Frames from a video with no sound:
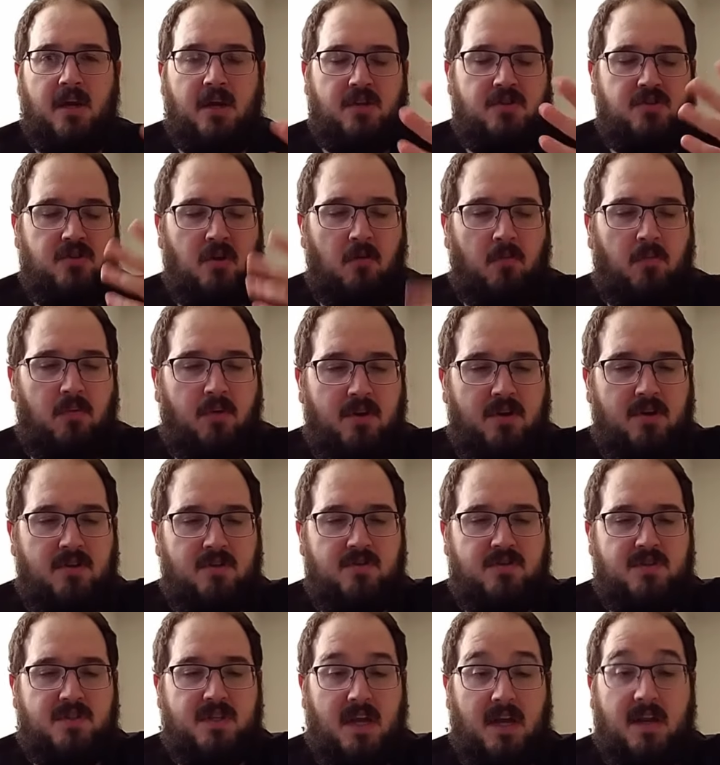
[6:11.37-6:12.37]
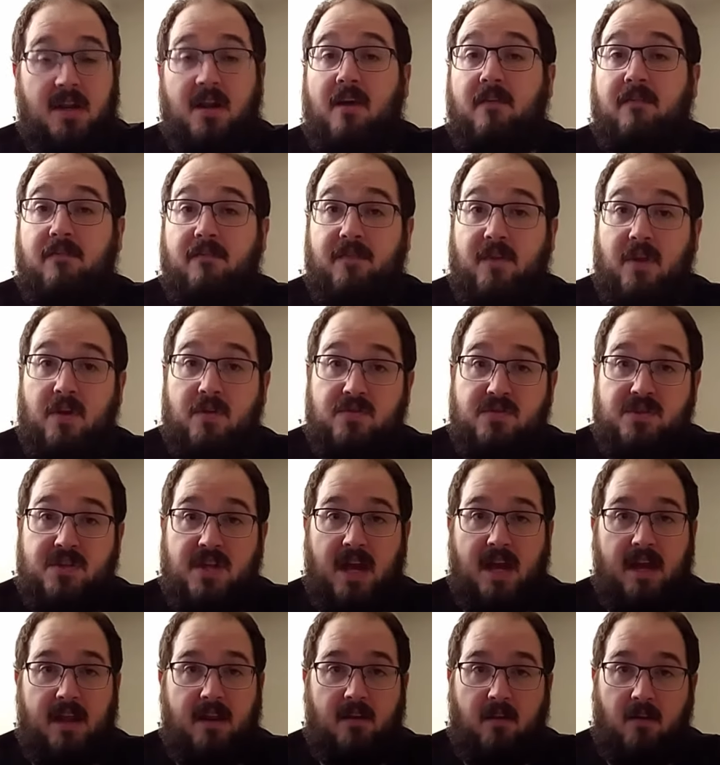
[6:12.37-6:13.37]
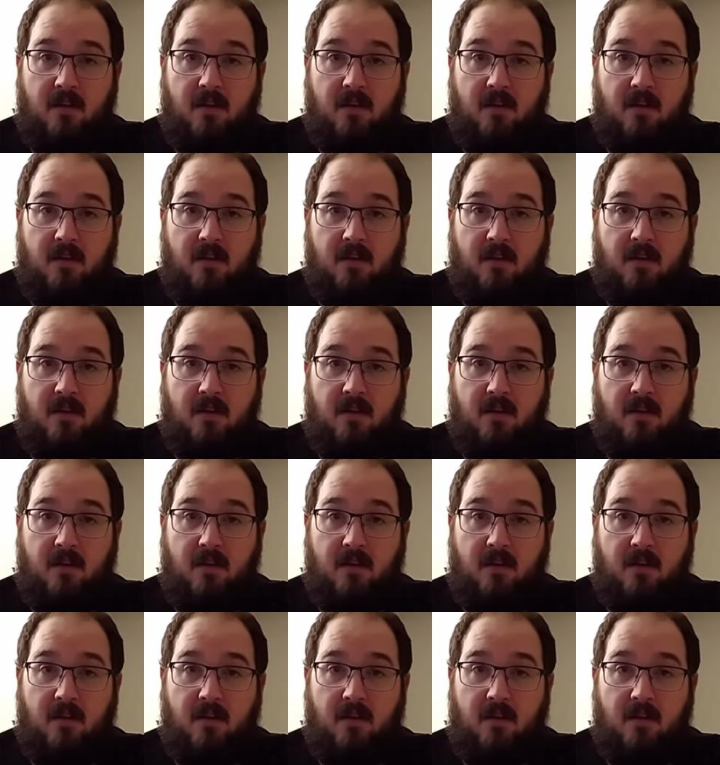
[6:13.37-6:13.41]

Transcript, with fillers: don't produce enough views yet.